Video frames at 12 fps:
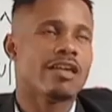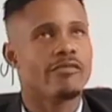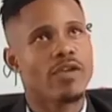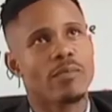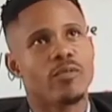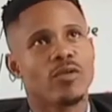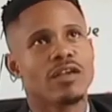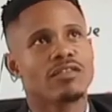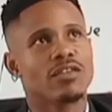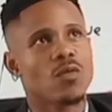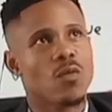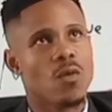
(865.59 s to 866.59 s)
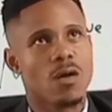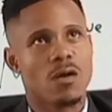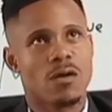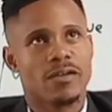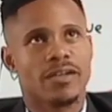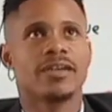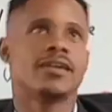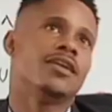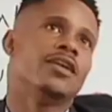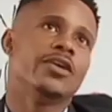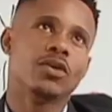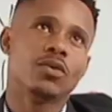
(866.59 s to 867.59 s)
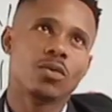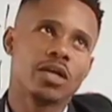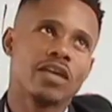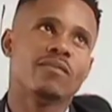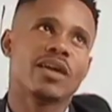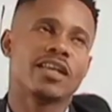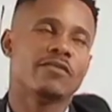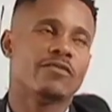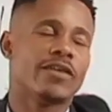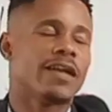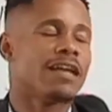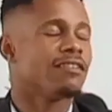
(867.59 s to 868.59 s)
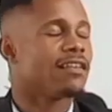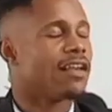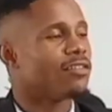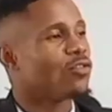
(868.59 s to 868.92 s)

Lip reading: If you are pronouncing word, you will give me a different answer.